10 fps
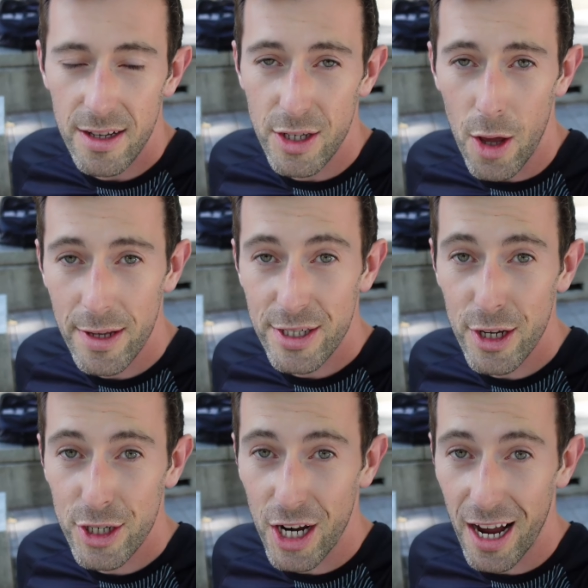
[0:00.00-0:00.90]
So this is
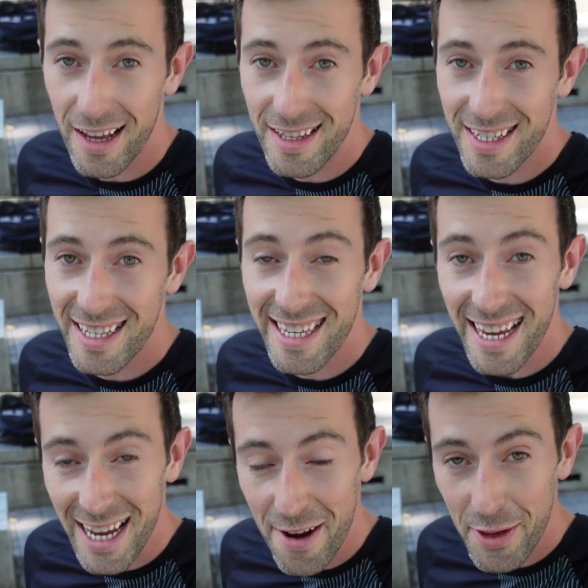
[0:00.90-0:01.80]
your chance.
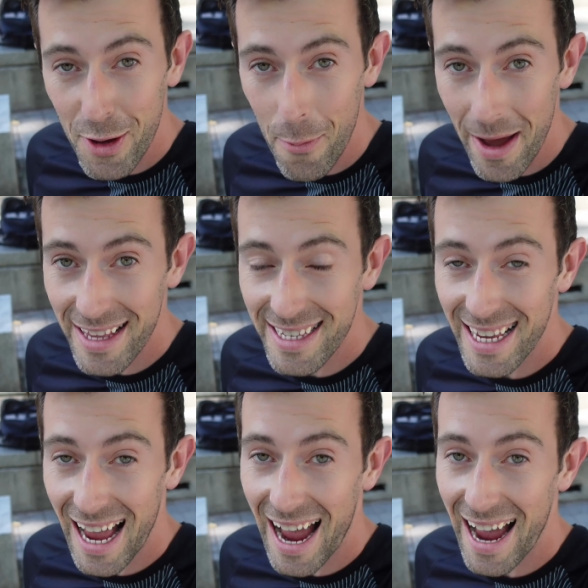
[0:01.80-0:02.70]
Get down in the
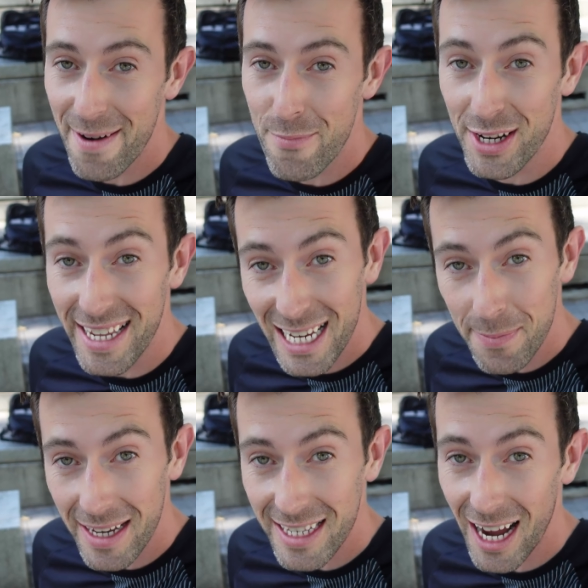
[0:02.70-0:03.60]
comments and
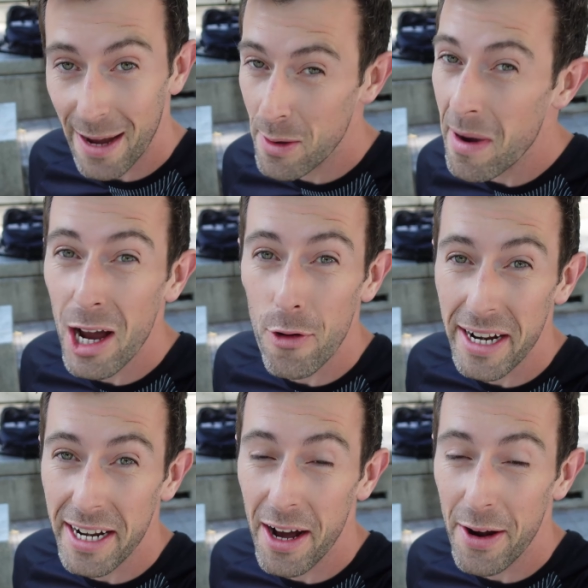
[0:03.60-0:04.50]
predict my time. You might
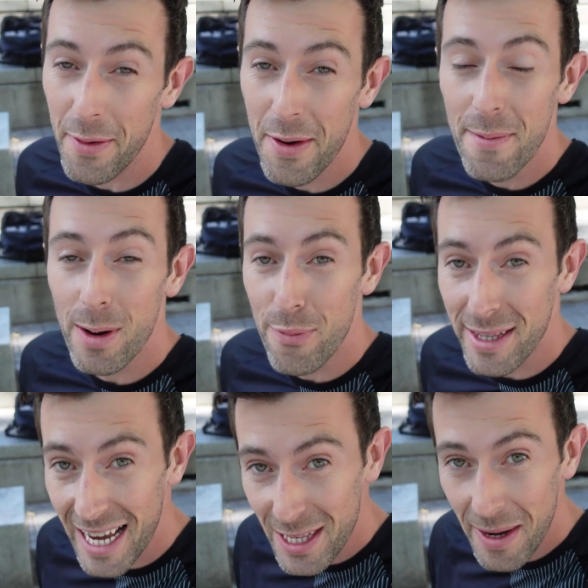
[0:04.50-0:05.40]
already know, but
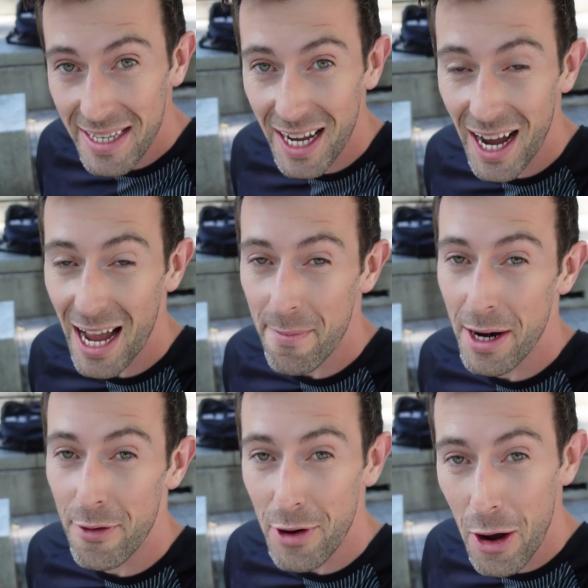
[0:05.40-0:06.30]
predict my time
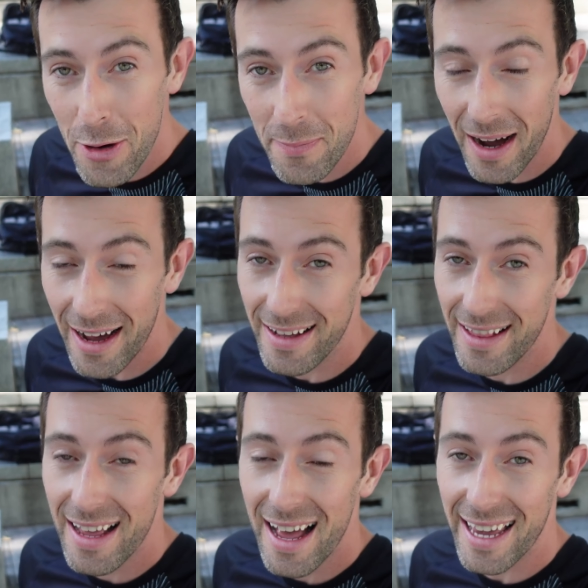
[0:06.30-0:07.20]
in a road
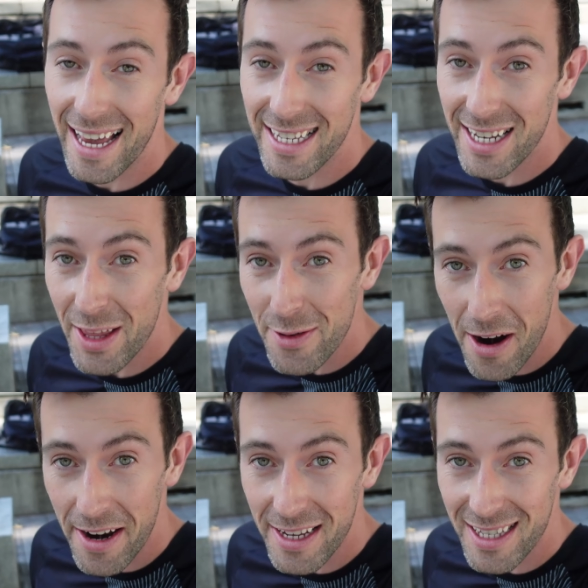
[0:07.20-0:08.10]
mile against other
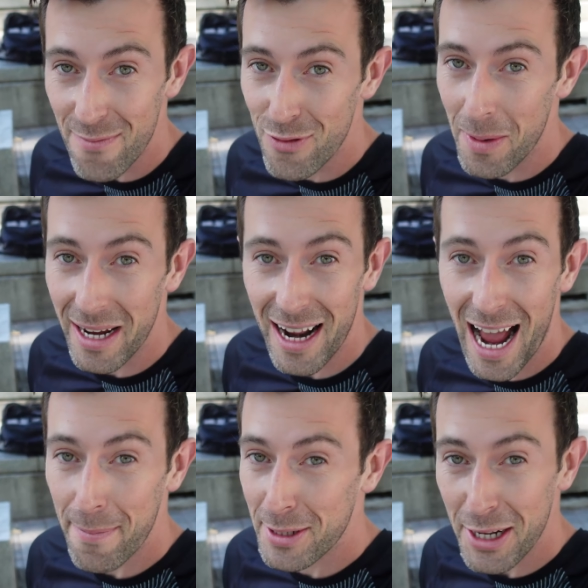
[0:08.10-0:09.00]
runners that are probably going to
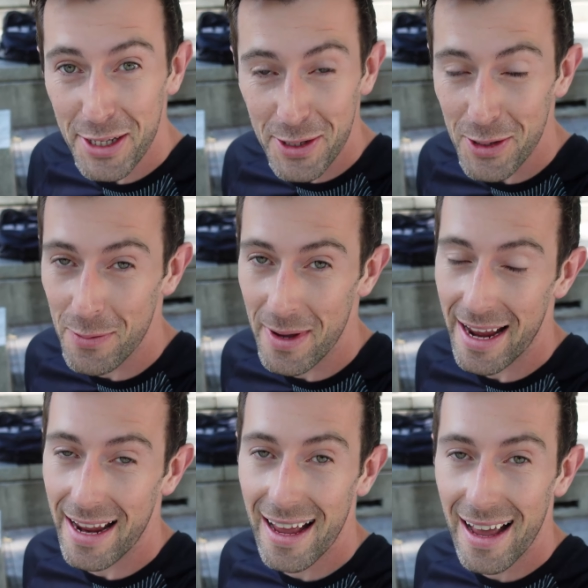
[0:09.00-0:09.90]
absolutely school
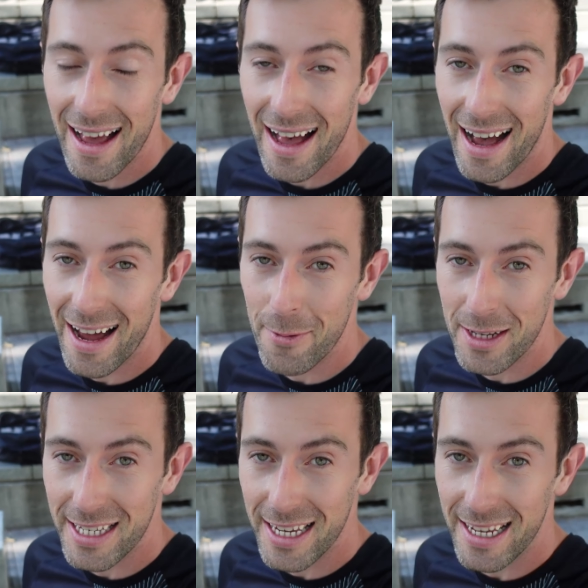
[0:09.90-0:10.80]
me, and
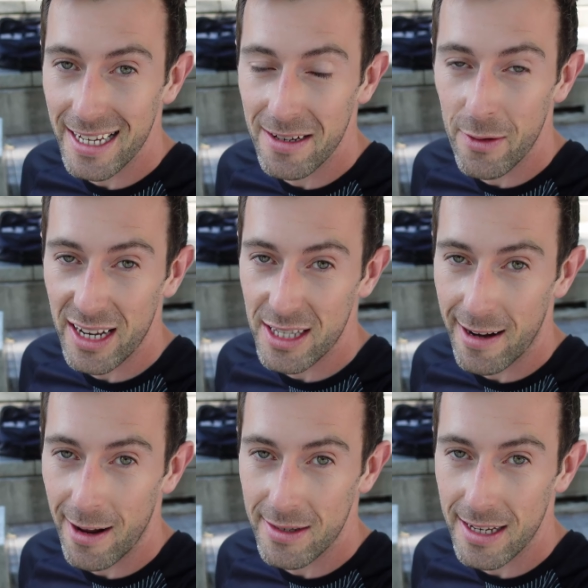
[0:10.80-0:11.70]
we'll see who gets the
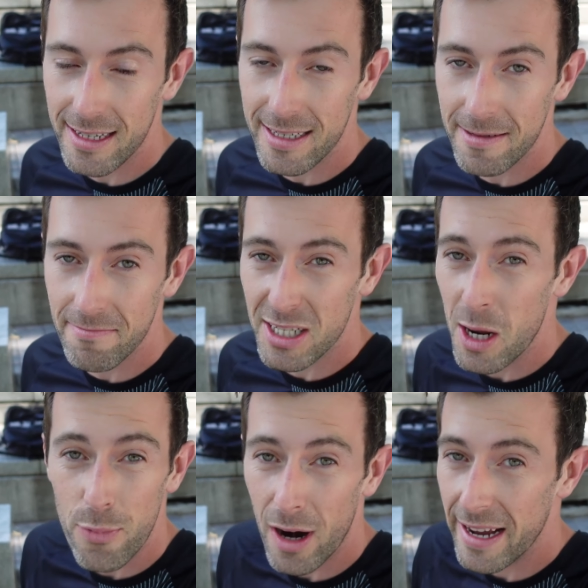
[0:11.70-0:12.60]
closest. There's
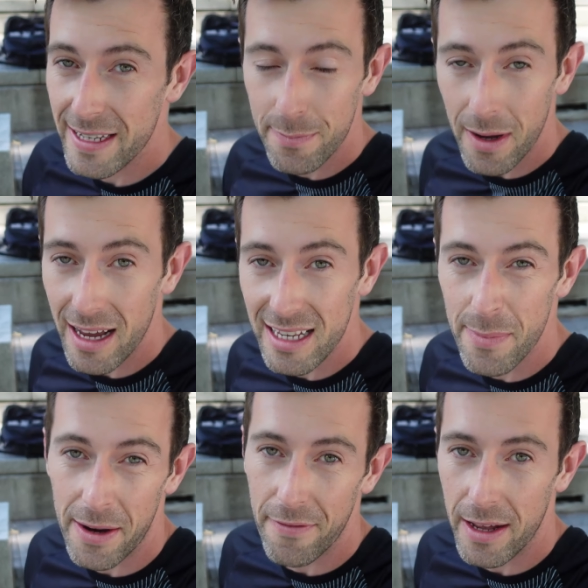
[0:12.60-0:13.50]
no prize, but it's
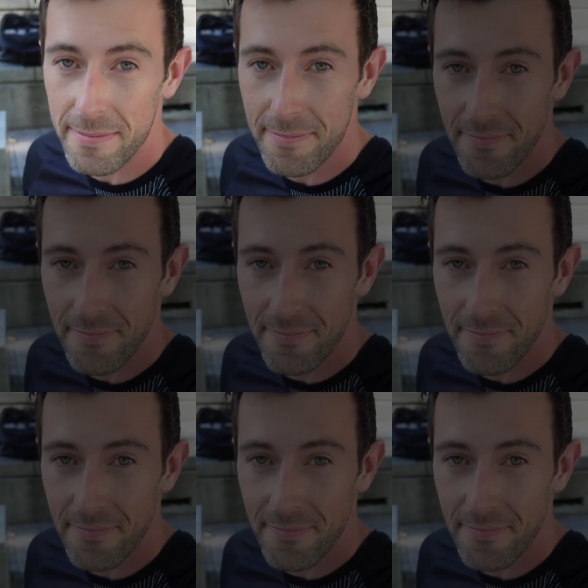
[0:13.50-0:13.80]
a bit of fun.